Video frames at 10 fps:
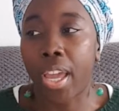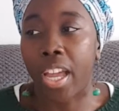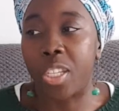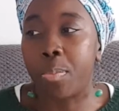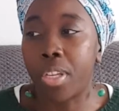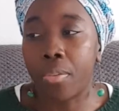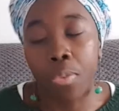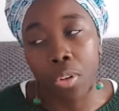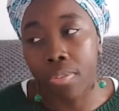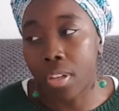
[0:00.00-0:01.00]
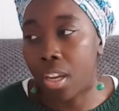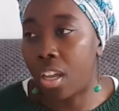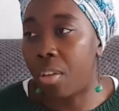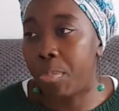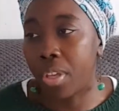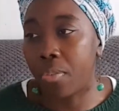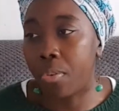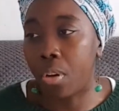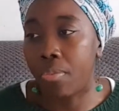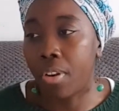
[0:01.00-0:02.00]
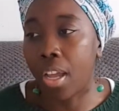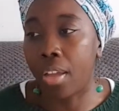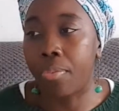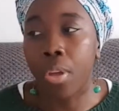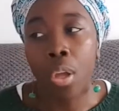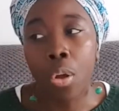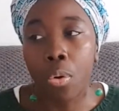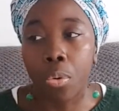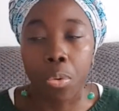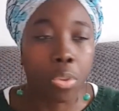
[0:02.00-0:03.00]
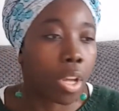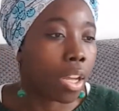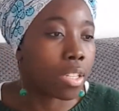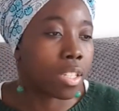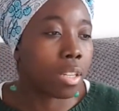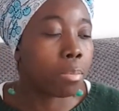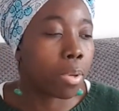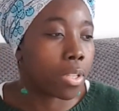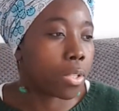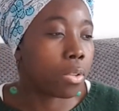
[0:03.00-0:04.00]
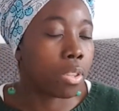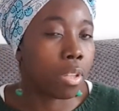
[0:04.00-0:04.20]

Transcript: as being full of colour, being full of life, or the hustle and bustle,